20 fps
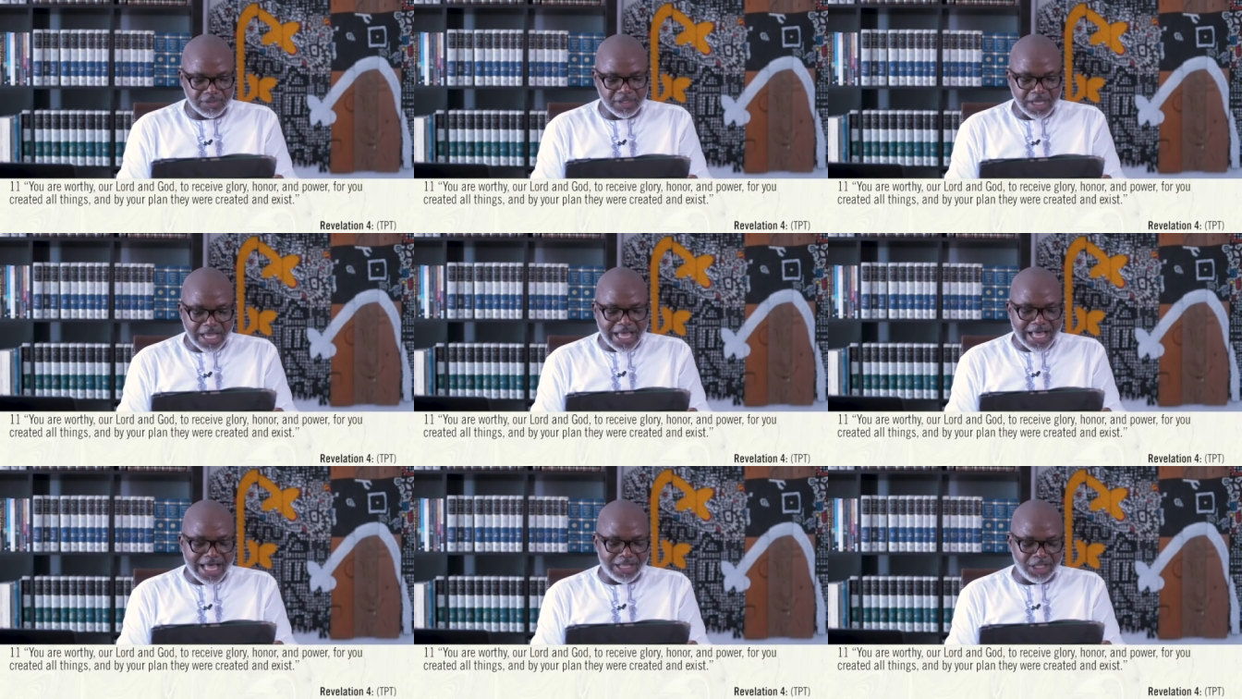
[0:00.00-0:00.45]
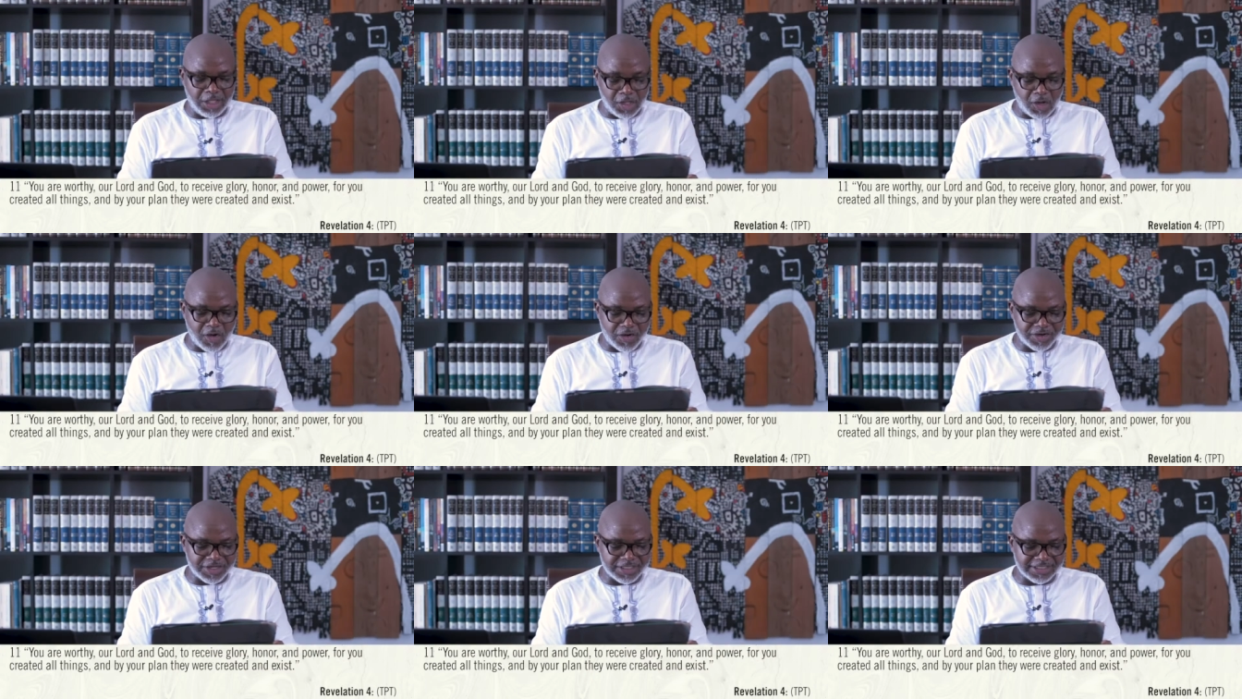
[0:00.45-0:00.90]
our
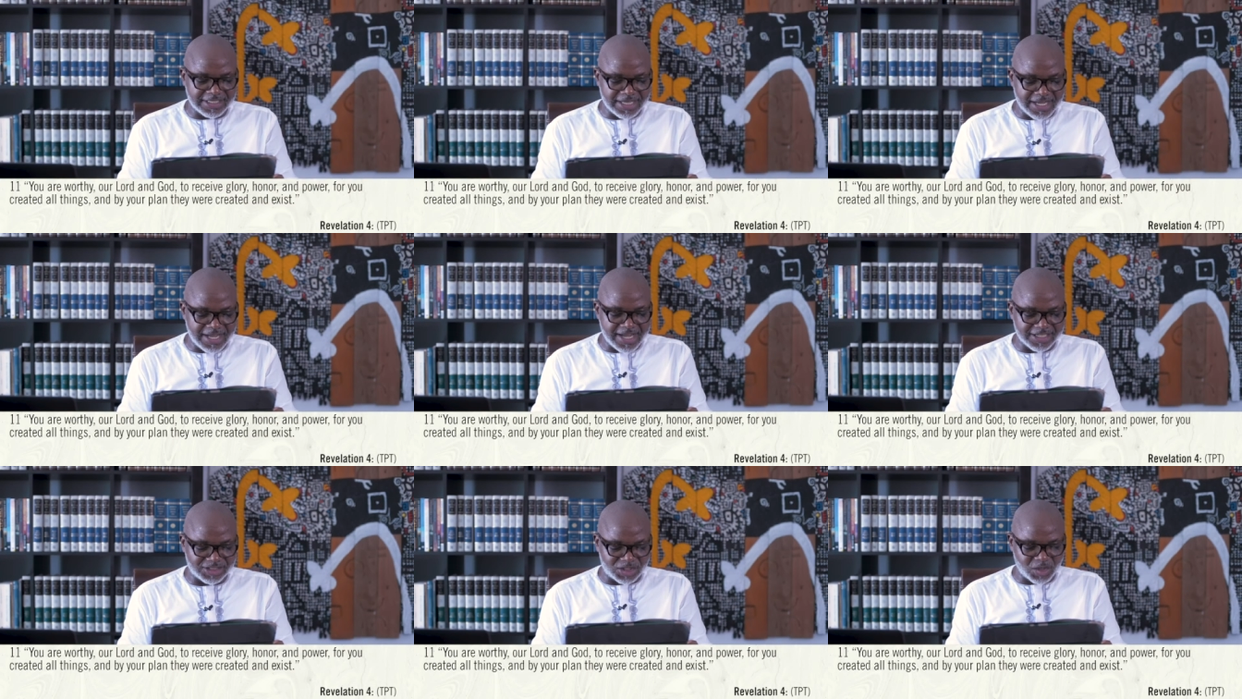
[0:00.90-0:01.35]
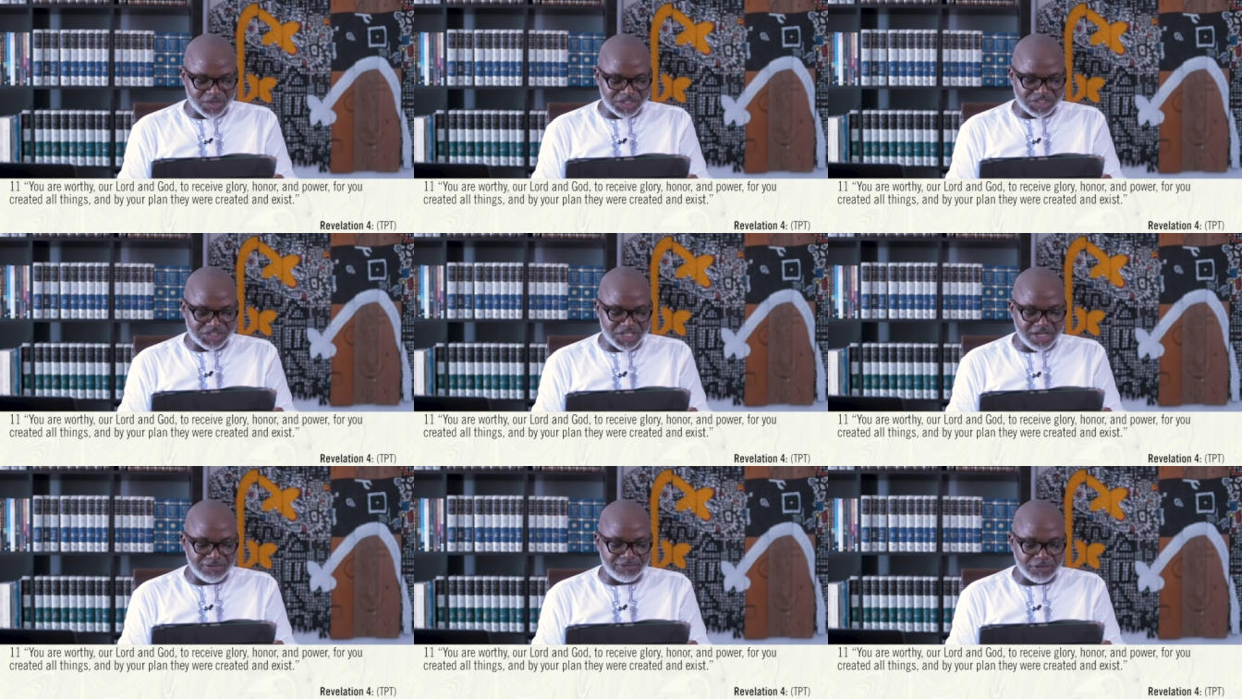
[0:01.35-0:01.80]
Lord and God, to
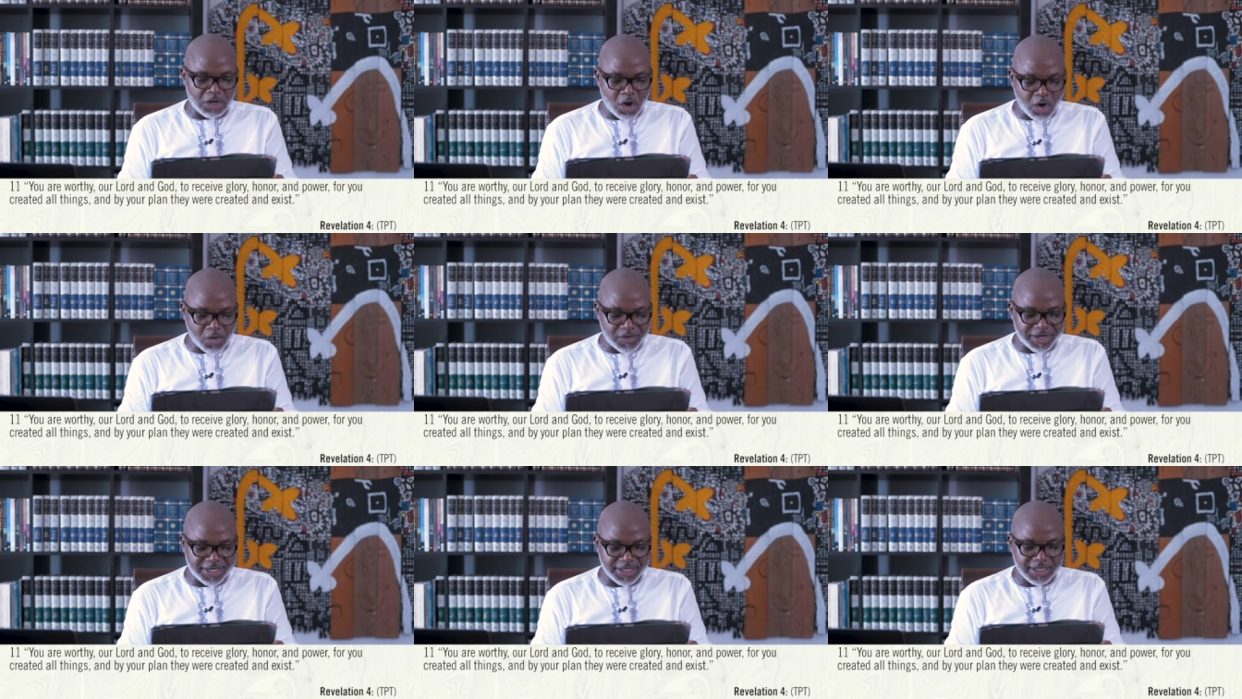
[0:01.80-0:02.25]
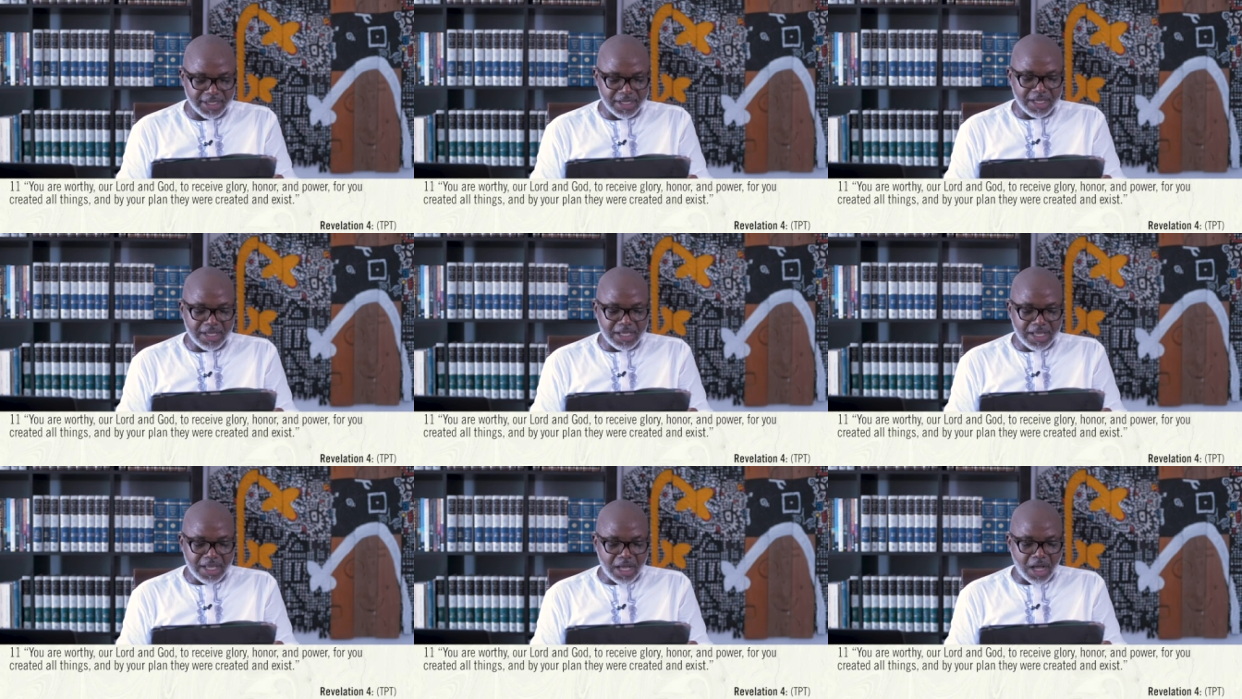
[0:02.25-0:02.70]
receive glory
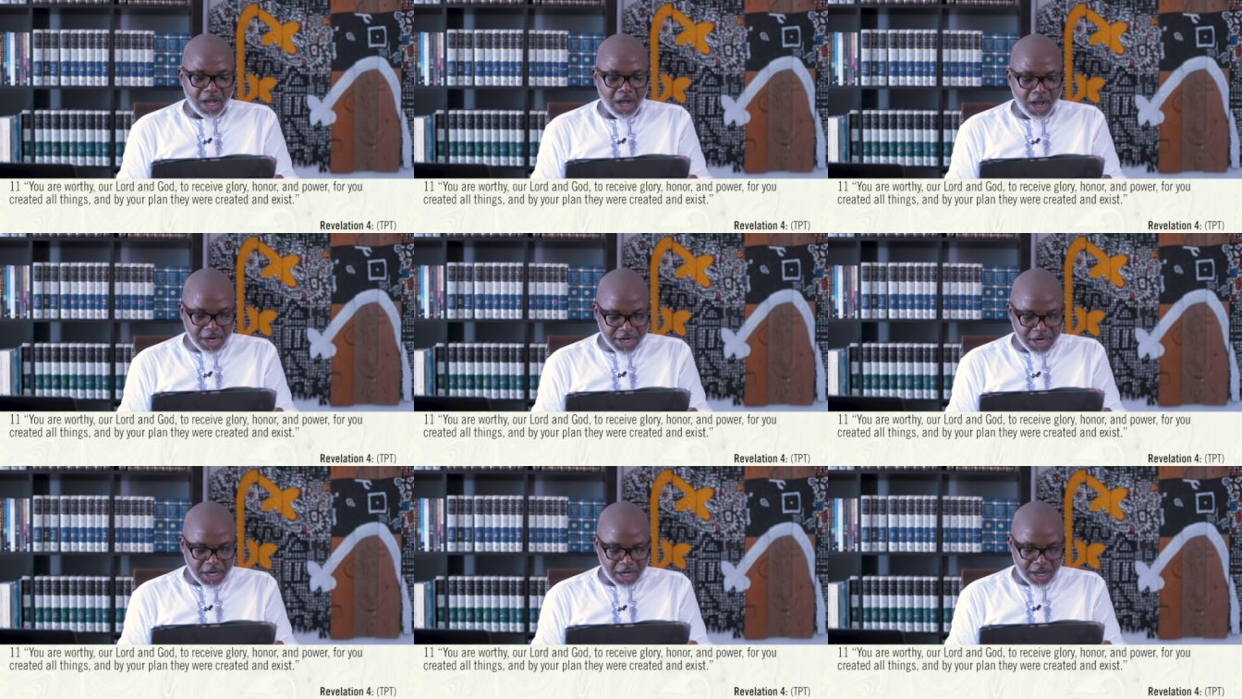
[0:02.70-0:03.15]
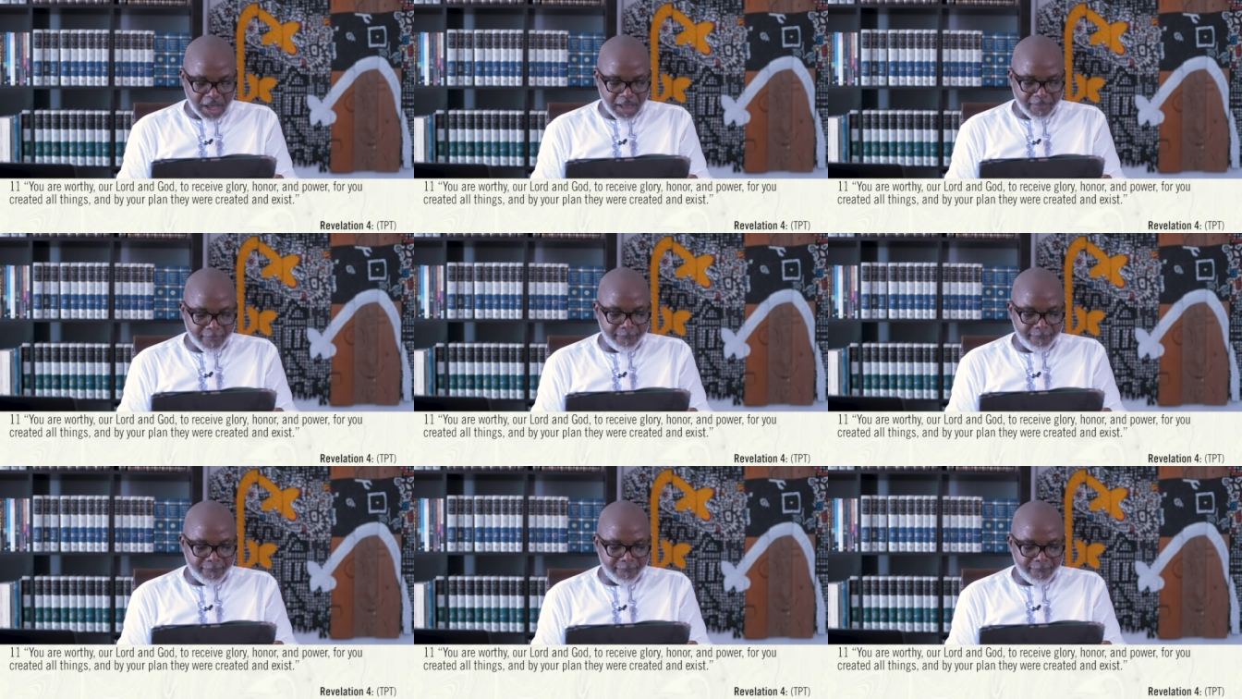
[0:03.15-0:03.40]
honor,